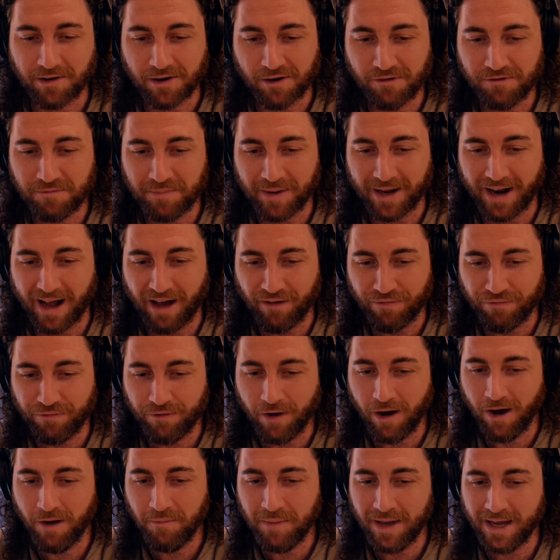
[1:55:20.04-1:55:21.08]
of, but
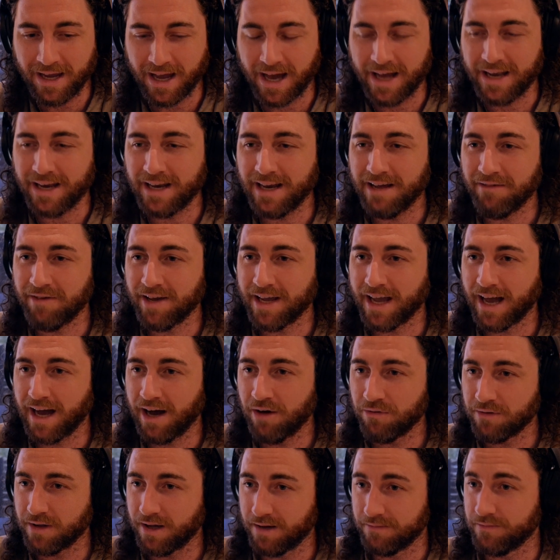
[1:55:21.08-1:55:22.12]
affirming and living
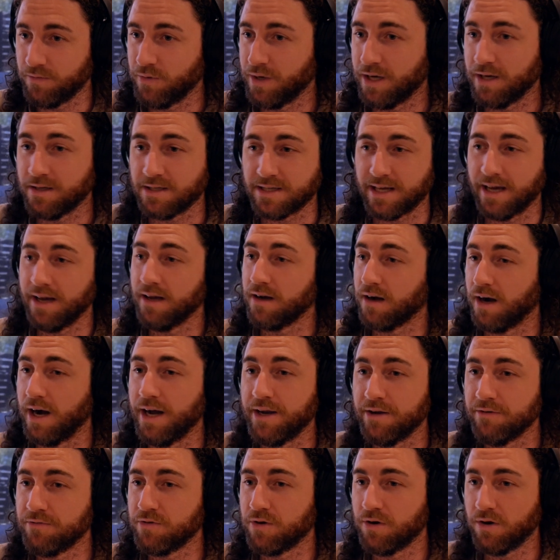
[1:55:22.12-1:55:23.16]
out, we could say, a
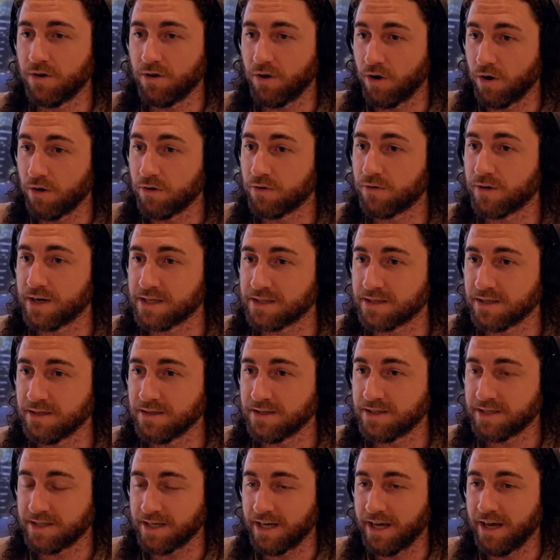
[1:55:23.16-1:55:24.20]
kind of
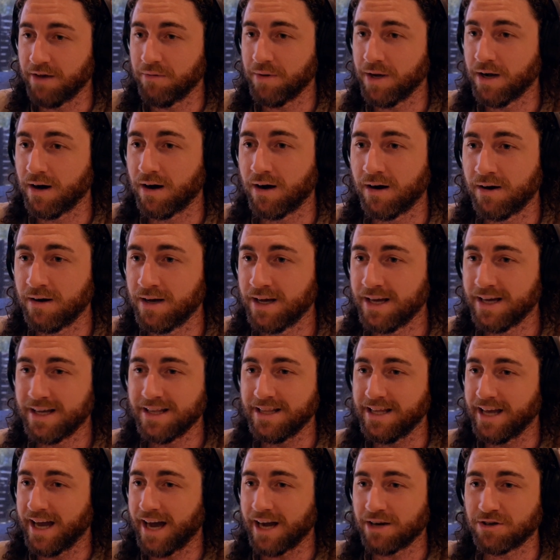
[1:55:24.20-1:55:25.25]
concrescence. Here we are,
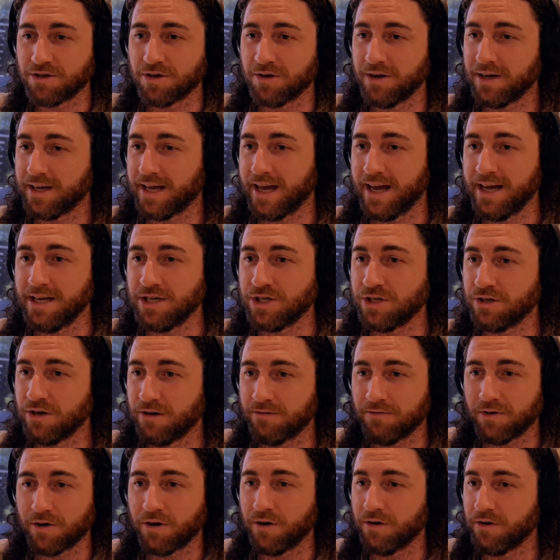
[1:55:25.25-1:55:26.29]
the actual occasion
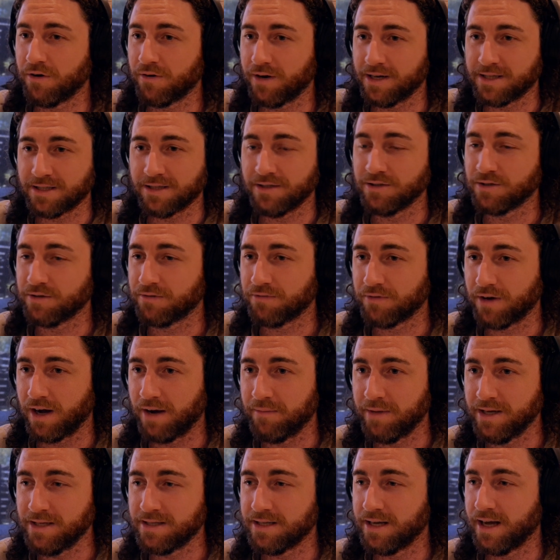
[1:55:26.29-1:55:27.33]
of a concrescence, of
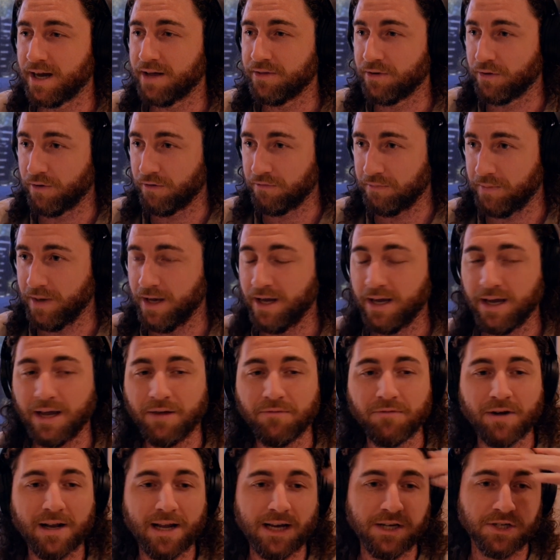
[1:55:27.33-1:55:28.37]
coming together, of being
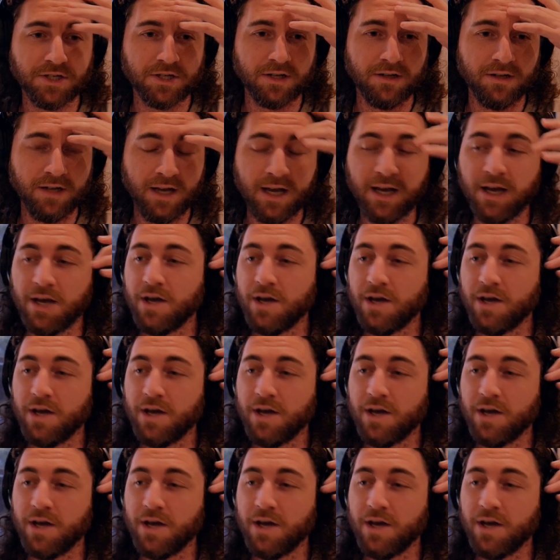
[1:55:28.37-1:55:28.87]
in relation.